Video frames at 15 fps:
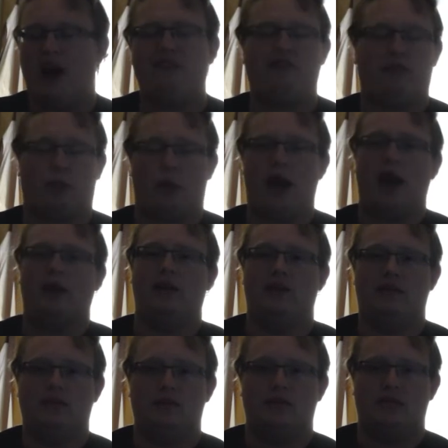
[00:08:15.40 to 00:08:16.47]
I've
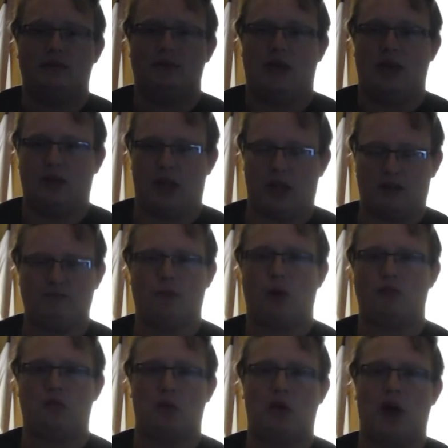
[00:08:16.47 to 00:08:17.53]
read a lot of
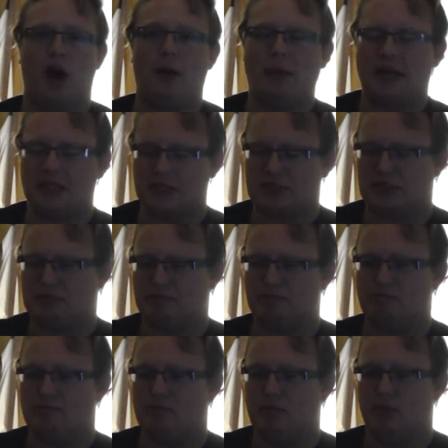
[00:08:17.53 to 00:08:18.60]
Marvel comics
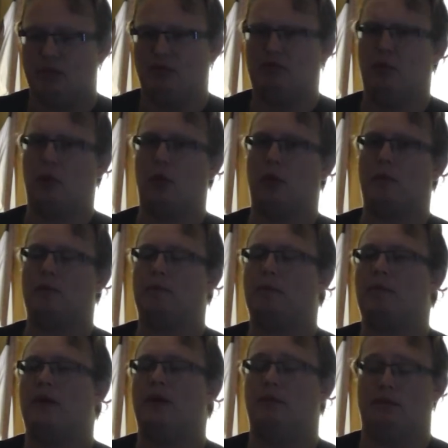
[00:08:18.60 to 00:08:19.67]
before.
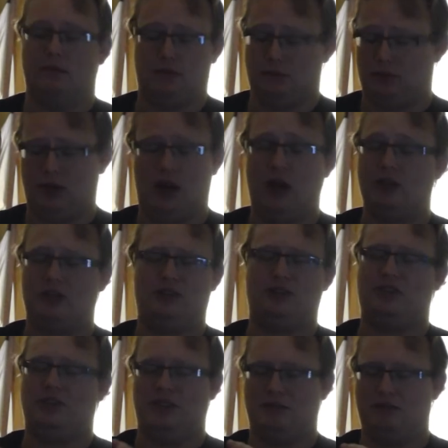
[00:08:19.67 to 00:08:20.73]

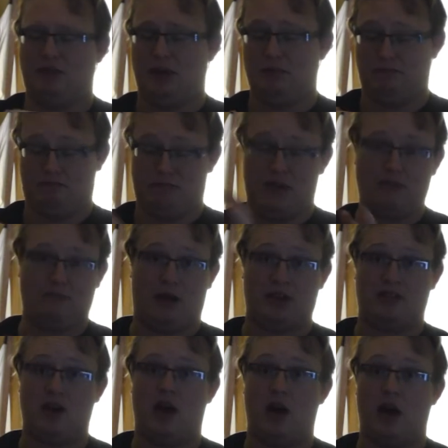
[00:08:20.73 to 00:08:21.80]
In
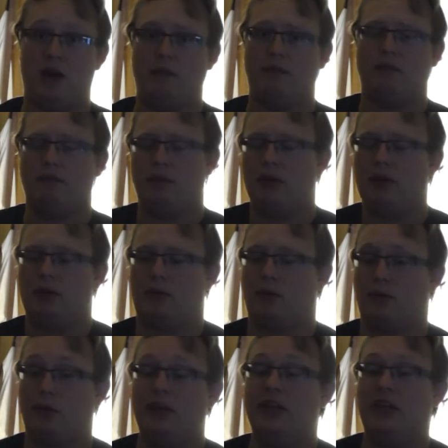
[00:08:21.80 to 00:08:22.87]
my time
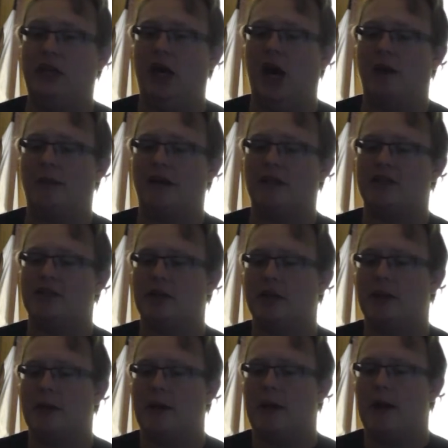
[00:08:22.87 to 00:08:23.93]
reading comics.
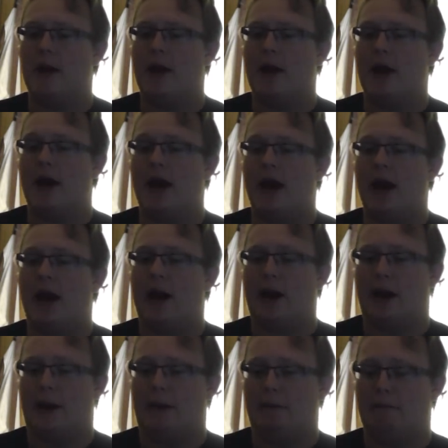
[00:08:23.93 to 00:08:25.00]

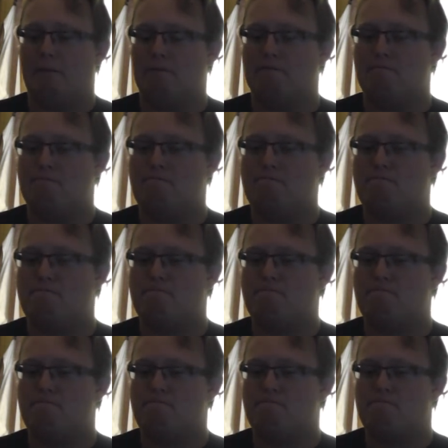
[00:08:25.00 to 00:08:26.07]
I'm
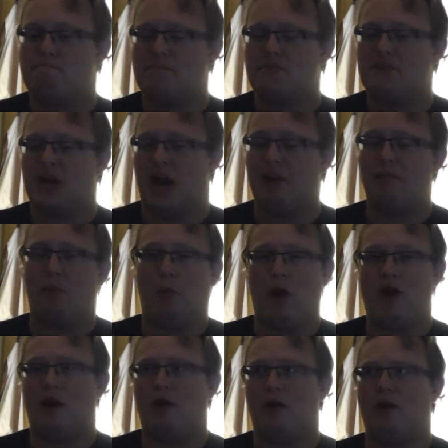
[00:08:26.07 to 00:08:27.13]

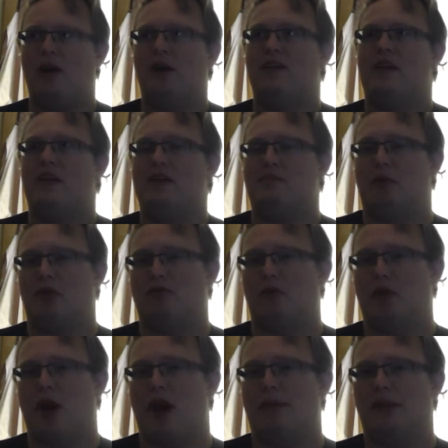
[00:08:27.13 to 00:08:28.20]
aware that in the
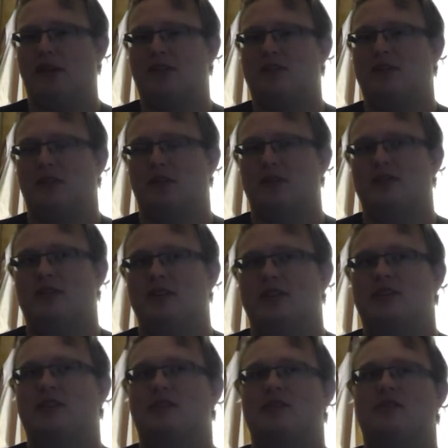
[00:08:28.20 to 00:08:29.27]
Marvel comics there is
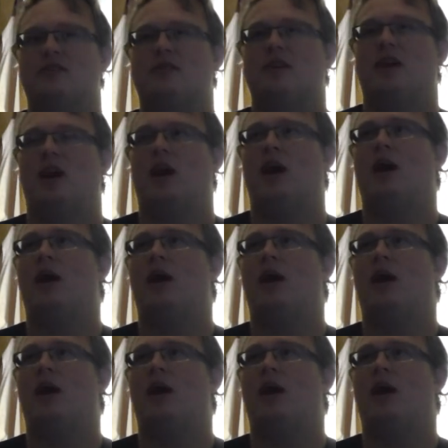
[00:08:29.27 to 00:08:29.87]
this